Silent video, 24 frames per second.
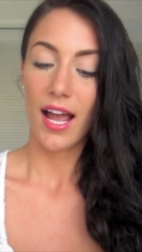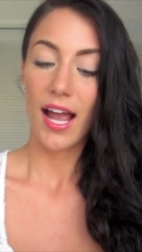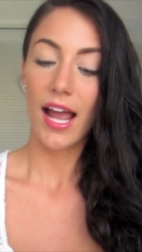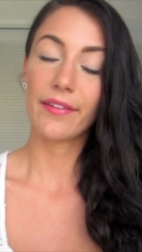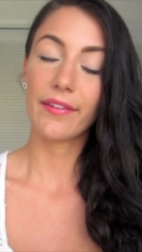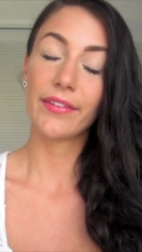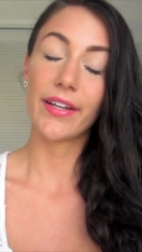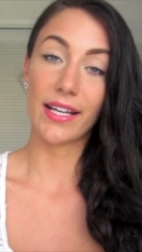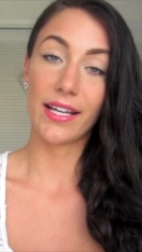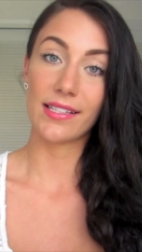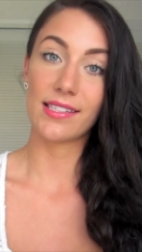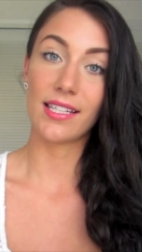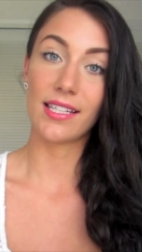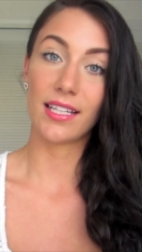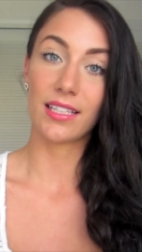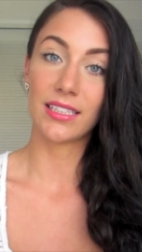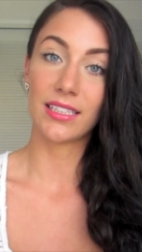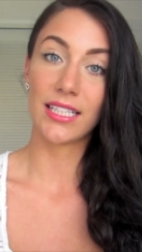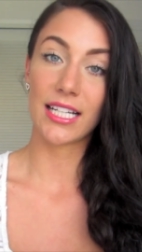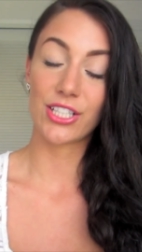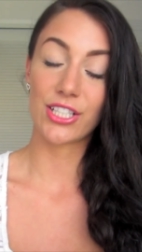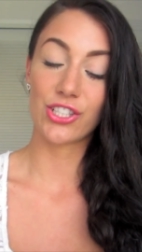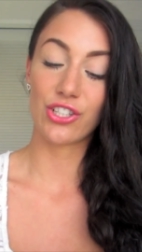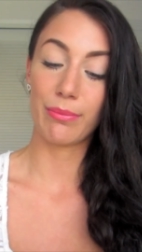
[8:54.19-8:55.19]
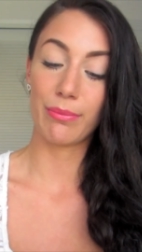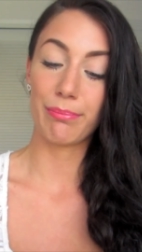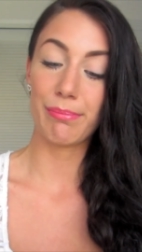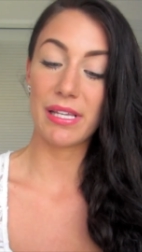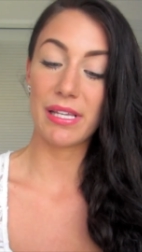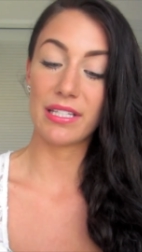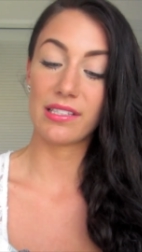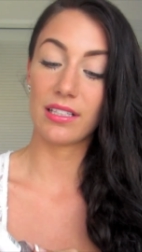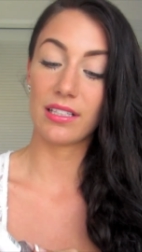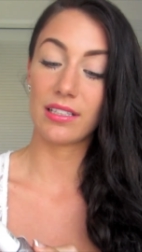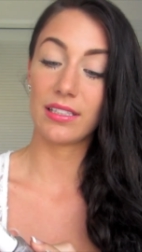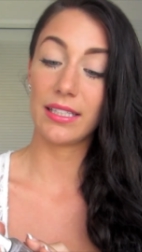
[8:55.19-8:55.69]
I have an Essie collection,
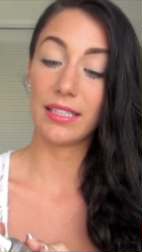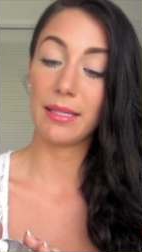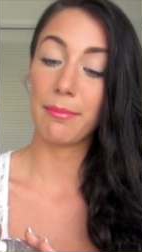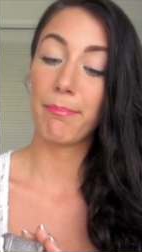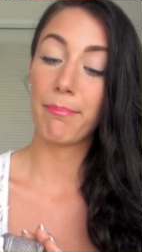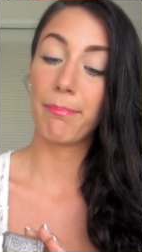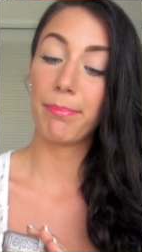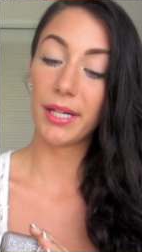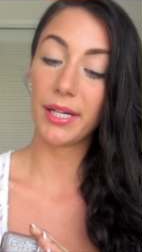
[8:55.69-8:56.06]
basically.